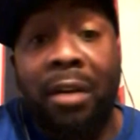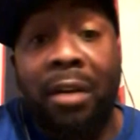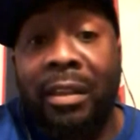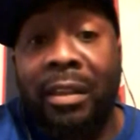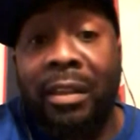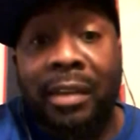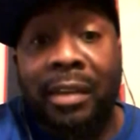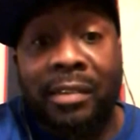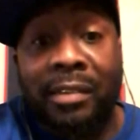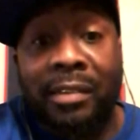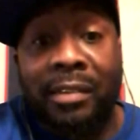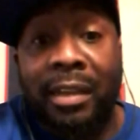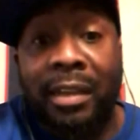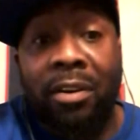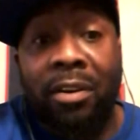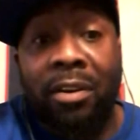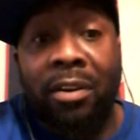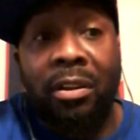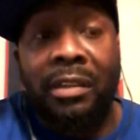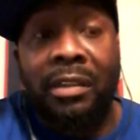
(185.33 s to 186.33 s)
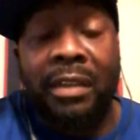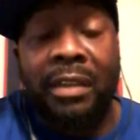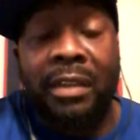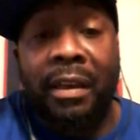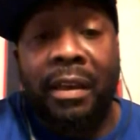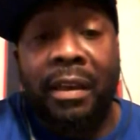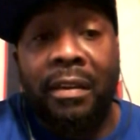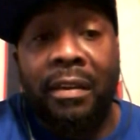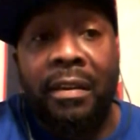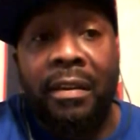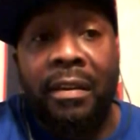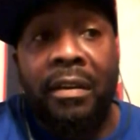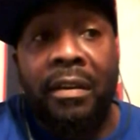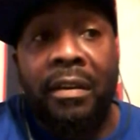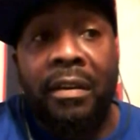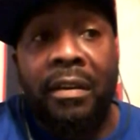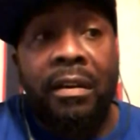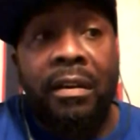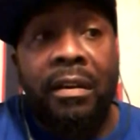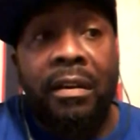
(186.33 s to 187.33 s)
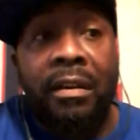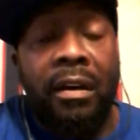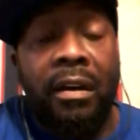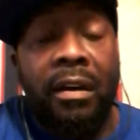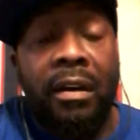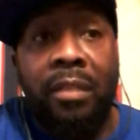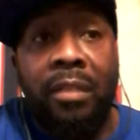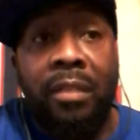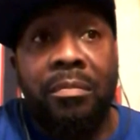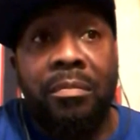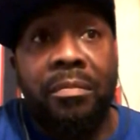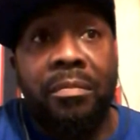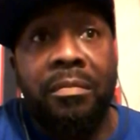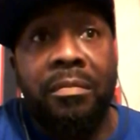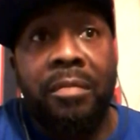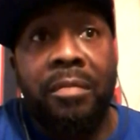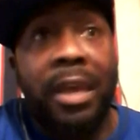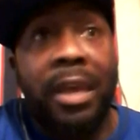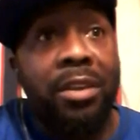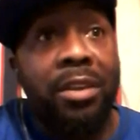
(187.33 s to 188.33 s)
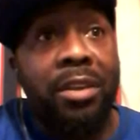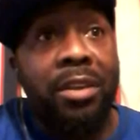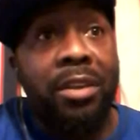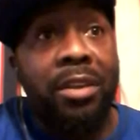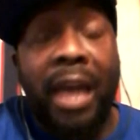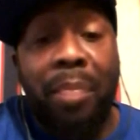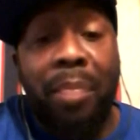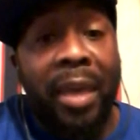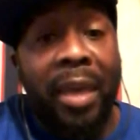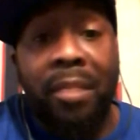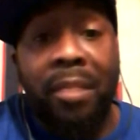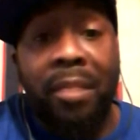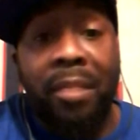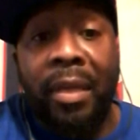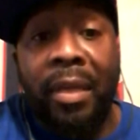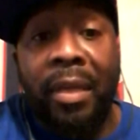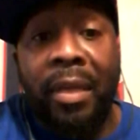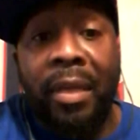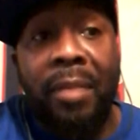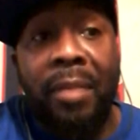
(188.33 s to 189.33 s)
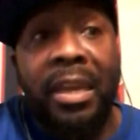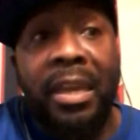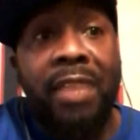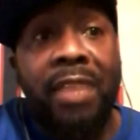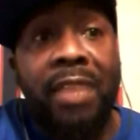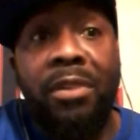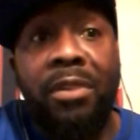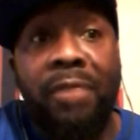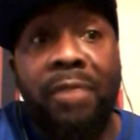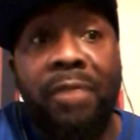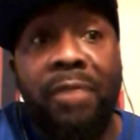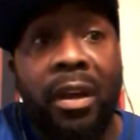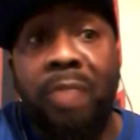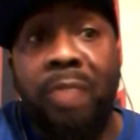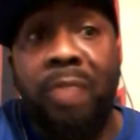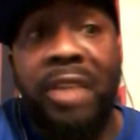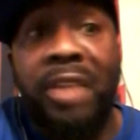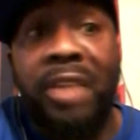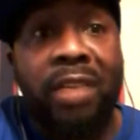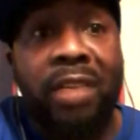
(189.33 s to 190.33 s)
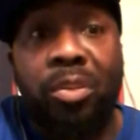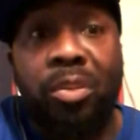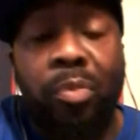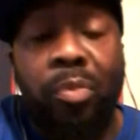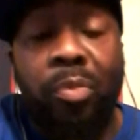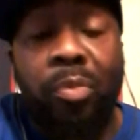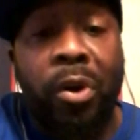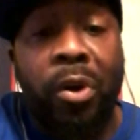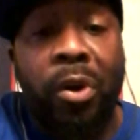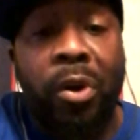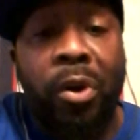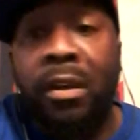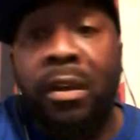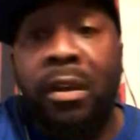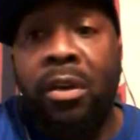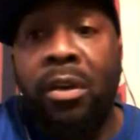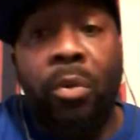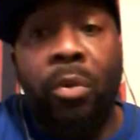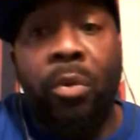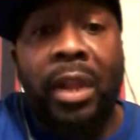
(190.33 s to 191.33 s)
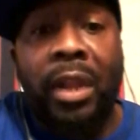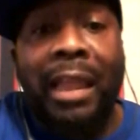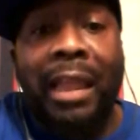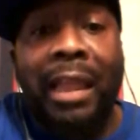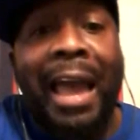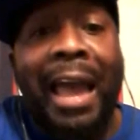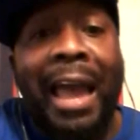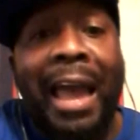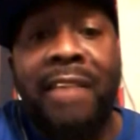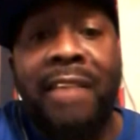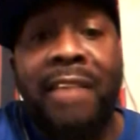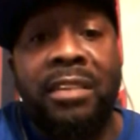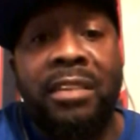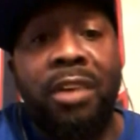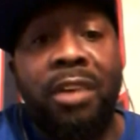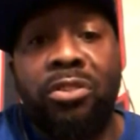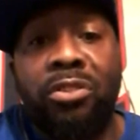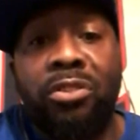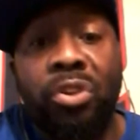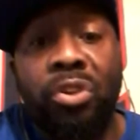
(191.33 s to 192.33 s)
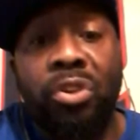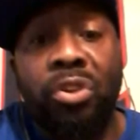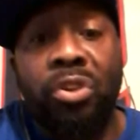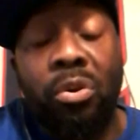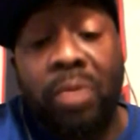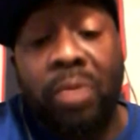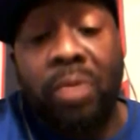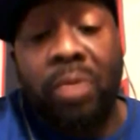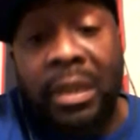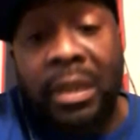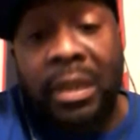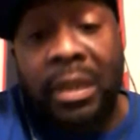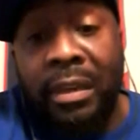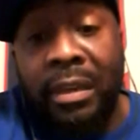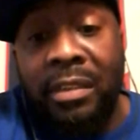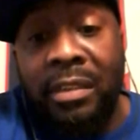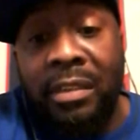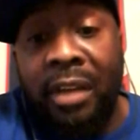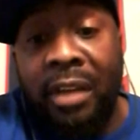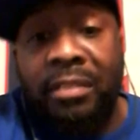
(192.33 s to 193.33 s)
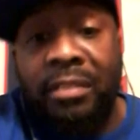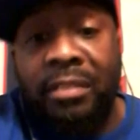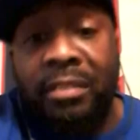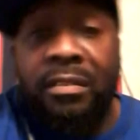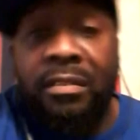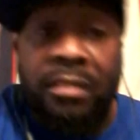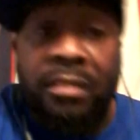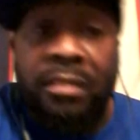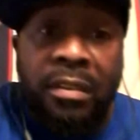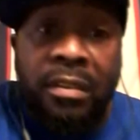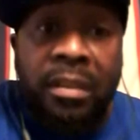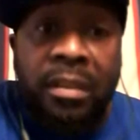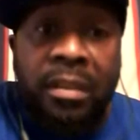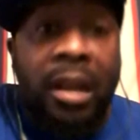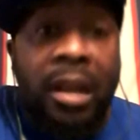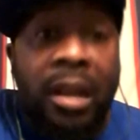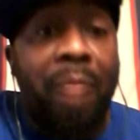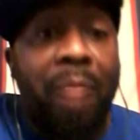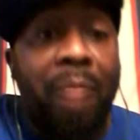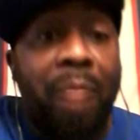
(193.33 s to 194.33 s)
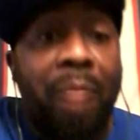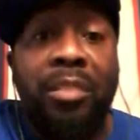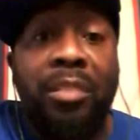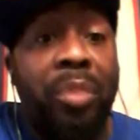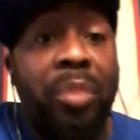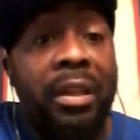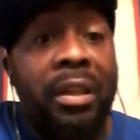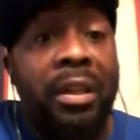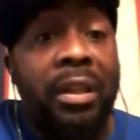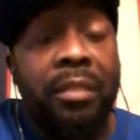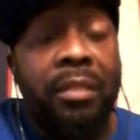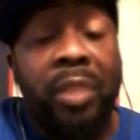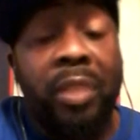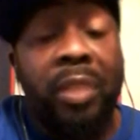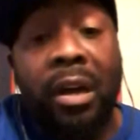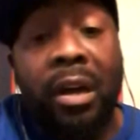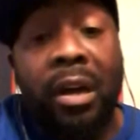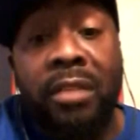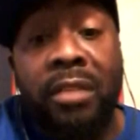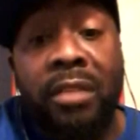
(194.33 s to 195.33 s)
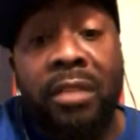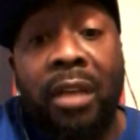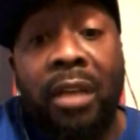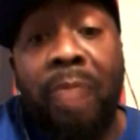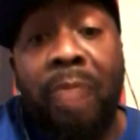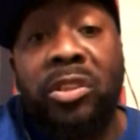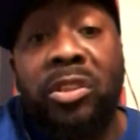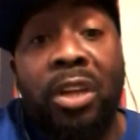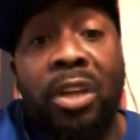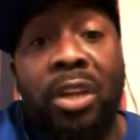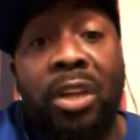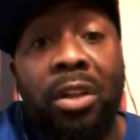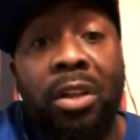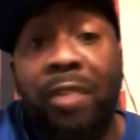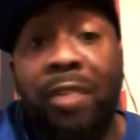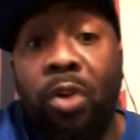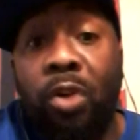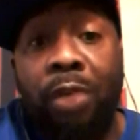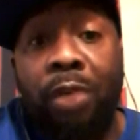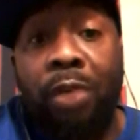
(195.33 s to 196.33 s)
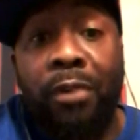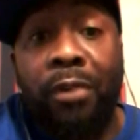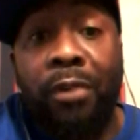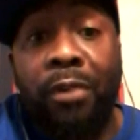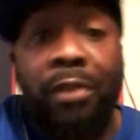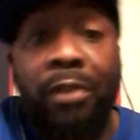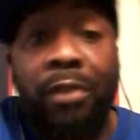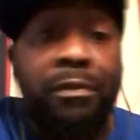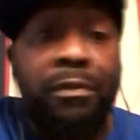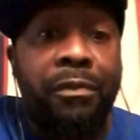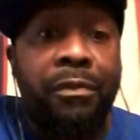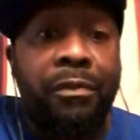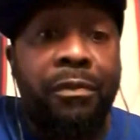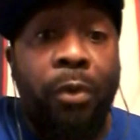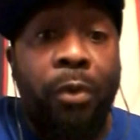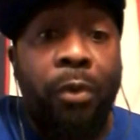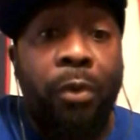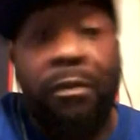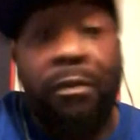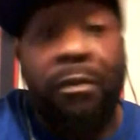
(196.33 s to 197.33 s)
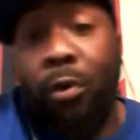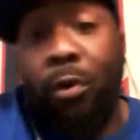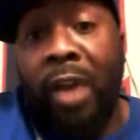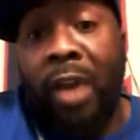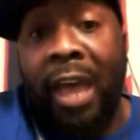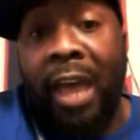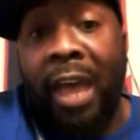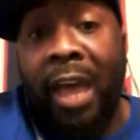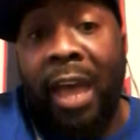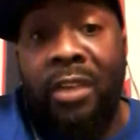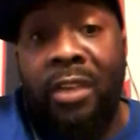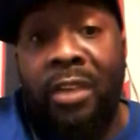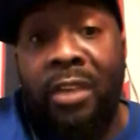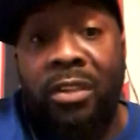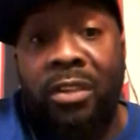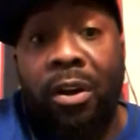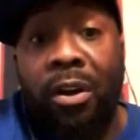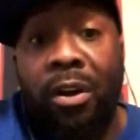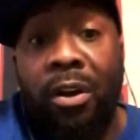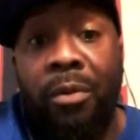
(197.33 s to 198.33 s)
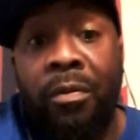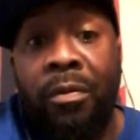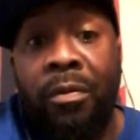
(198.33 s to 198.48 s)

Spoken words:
I think I said that earlier today. And you got to pay the man. I mean, even if it comes down to the point where the last year or 2 he sucks, I'll bite the bullet, because I'm still living off of 4.5 years ago.